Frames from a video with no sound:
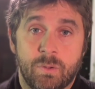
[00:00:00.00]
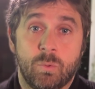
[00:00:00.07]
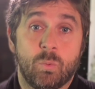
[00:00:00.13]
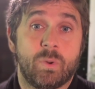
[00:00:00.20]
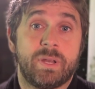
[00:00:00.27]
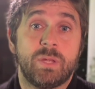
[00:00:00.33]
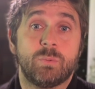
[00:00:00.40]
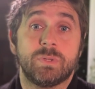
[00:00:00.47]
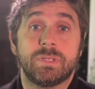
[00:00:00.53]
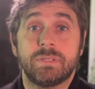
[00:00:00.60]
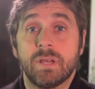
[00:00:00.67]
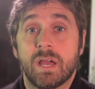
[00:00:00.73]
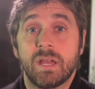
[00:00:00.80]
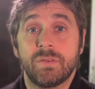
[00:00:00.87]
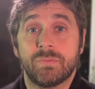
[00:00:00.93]
what he would
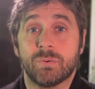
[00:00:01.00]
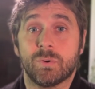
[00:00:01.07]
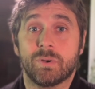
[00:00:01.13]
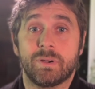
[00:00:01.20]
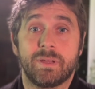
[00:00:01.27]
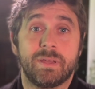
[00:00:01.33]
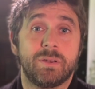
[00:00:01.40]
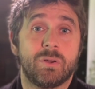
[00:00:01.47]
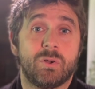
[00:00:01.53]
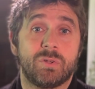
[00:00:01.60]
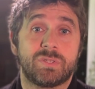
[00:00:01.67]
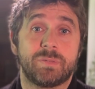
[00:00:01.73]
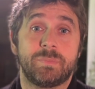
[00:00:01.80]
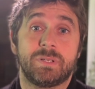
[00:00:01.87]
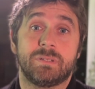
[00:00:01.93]
die for, and
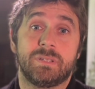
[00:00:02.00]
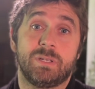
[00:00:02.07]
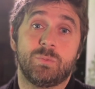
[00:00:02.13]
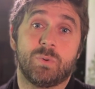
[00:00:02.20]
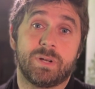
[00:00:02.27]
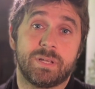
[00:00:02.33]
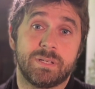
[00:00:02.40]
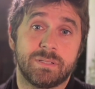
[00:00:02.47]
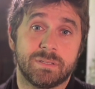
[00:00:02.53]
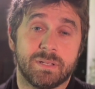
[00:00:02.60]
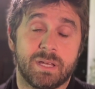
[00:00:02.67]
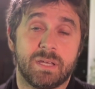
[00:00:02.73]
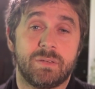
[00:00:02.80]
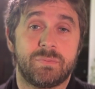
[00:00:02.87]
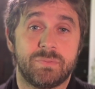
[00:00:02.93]
ultimately what his
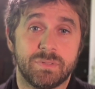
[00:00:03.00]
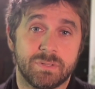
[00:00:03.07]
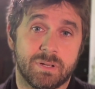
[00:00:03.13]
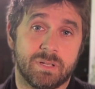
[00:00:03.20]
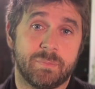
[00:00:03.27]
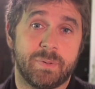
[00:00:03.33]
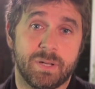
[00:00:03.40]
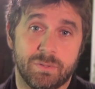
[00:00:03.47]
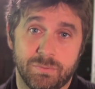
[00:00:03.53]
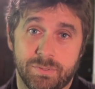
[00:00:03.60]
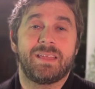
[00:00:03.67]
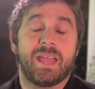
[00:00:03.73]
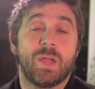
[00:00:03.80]
life is all about.